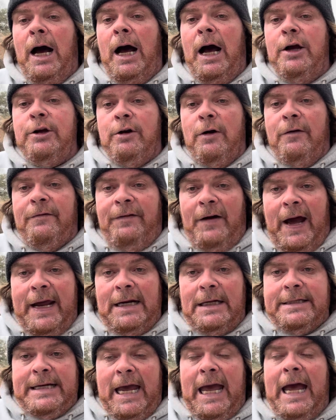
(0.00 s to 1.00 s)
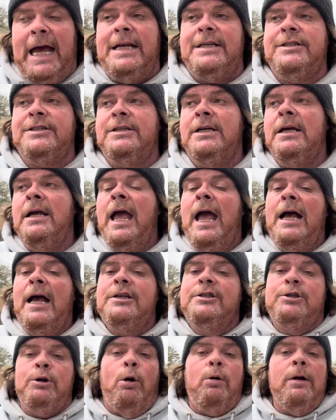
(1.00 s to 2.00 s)
your final test.
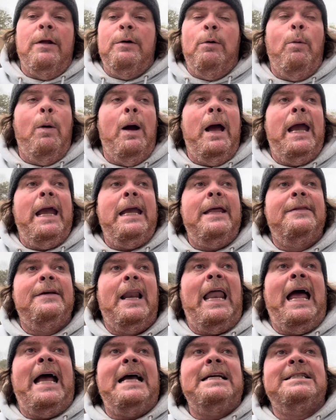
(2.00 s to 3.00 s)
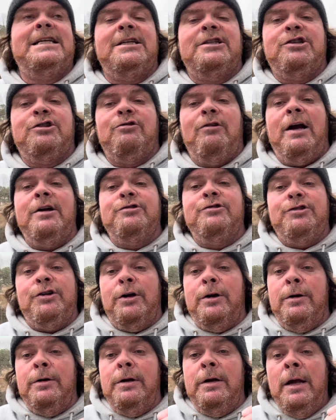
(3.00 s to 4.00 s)
Sort of the way the class is
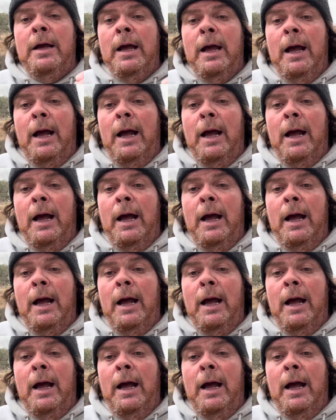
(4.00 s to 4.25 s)
structured.